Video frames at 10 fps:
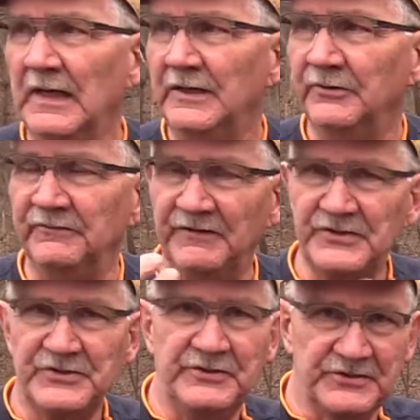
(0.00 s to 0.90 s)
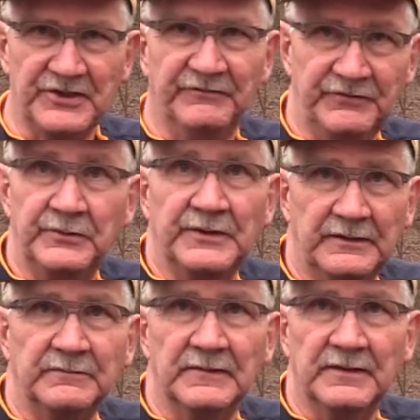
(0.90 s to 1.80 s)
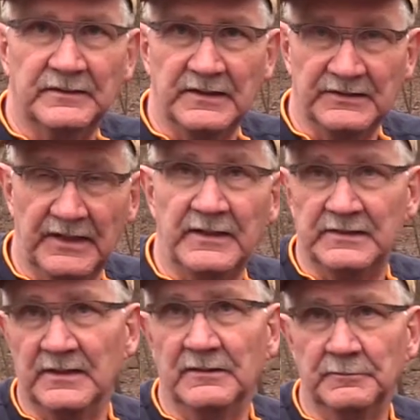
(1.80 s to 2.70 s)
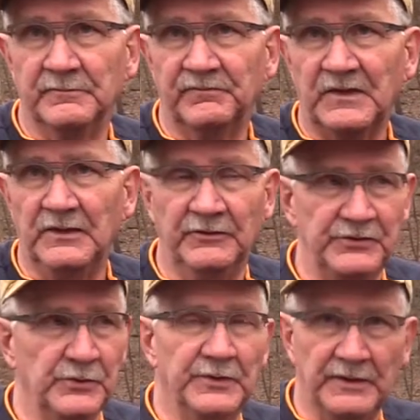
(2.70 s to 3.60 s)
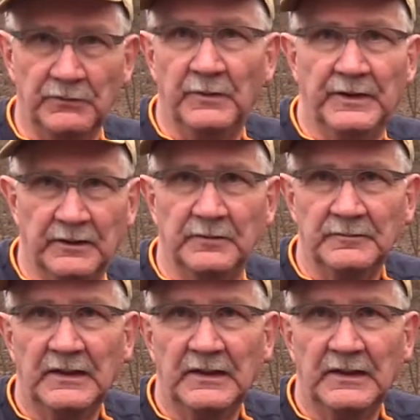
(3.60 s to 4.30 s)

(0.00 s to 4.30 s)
To envision yourself doing things ahead of time, and doing it well,